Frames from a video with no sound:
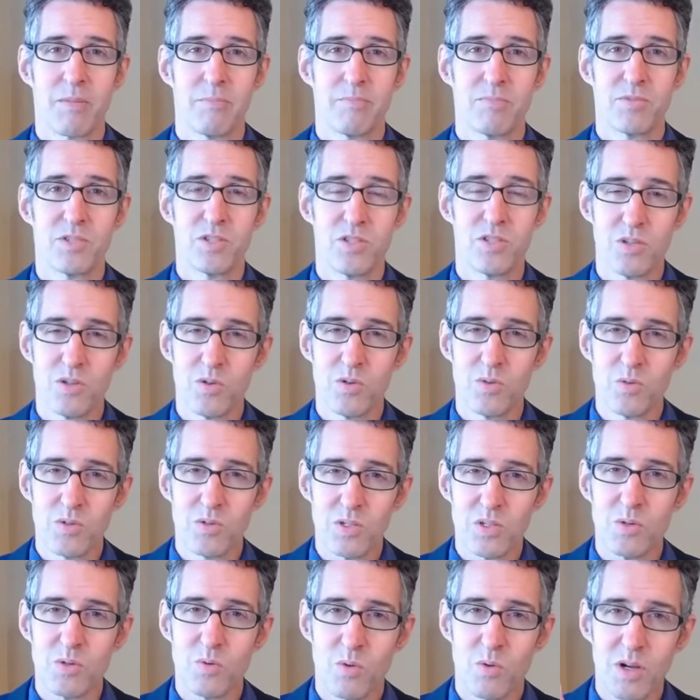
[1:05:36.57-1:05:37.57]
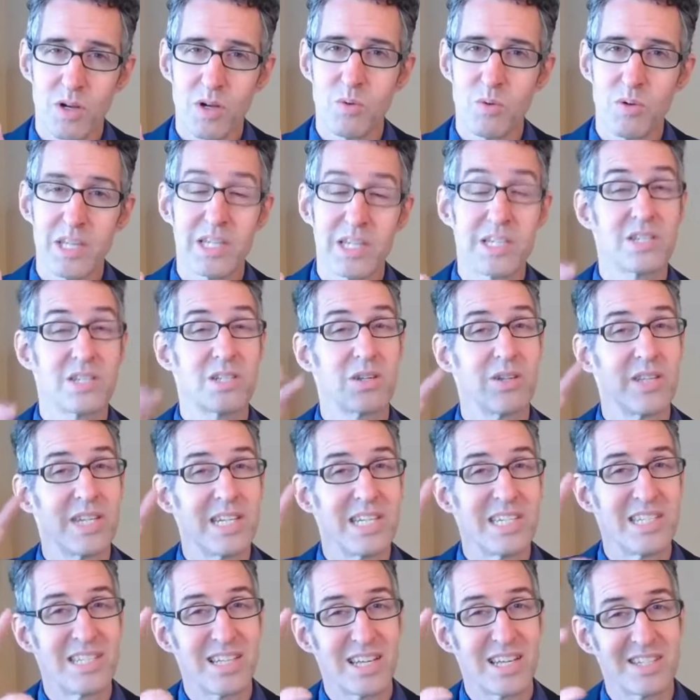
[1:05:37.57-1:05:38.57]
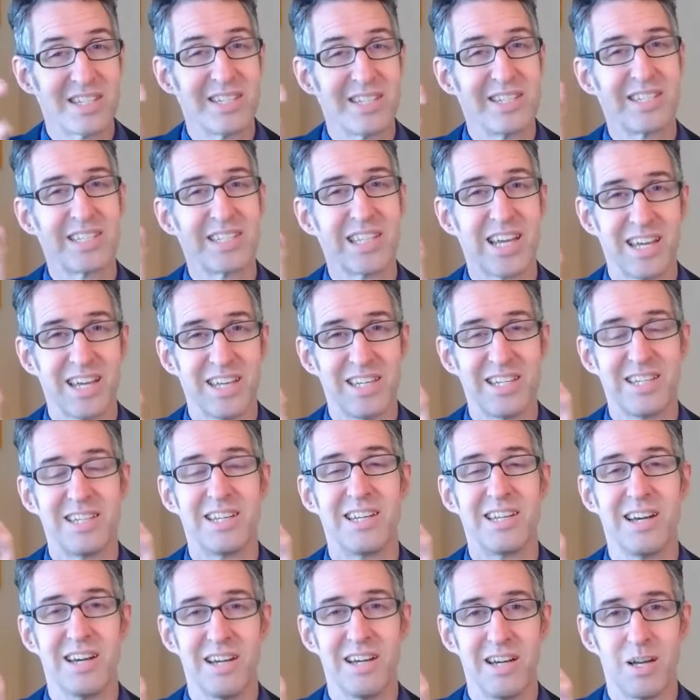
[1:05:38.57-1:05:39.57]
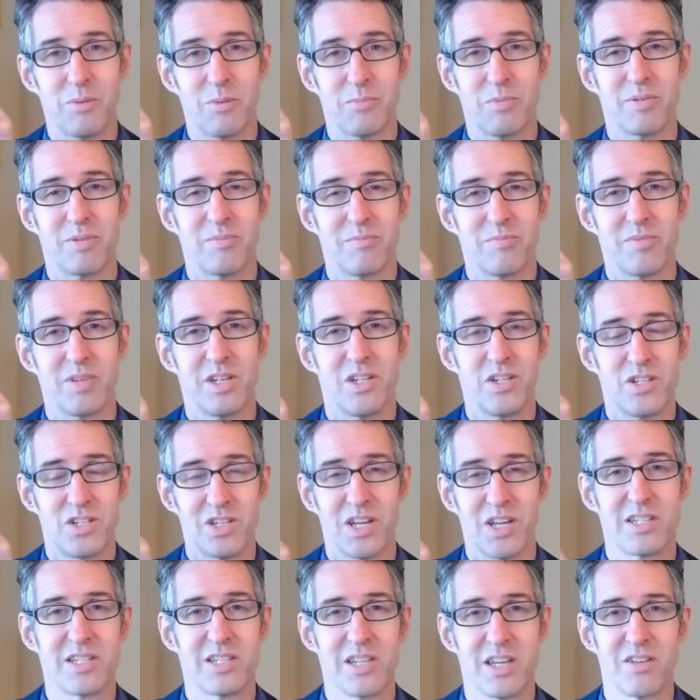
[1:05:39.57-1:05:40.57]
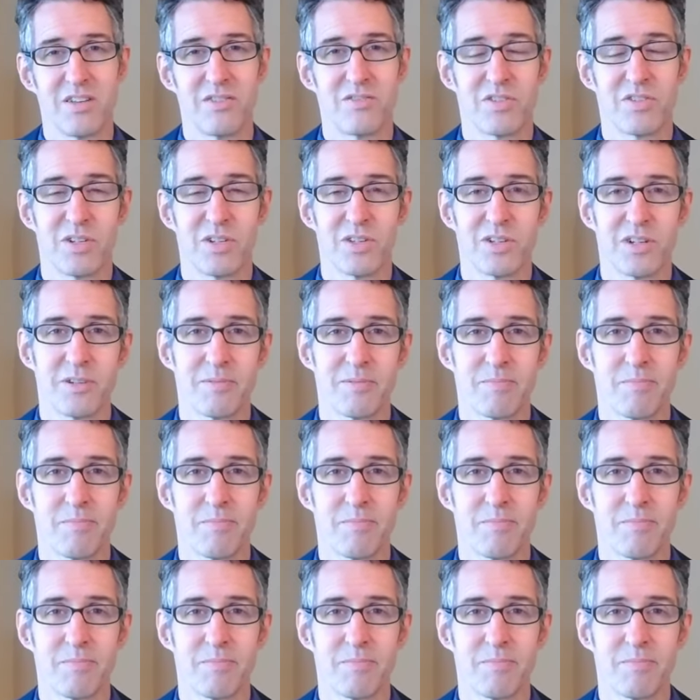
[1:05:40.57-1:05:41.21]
to, to work with it so that it doesn't tighten up and shut down further?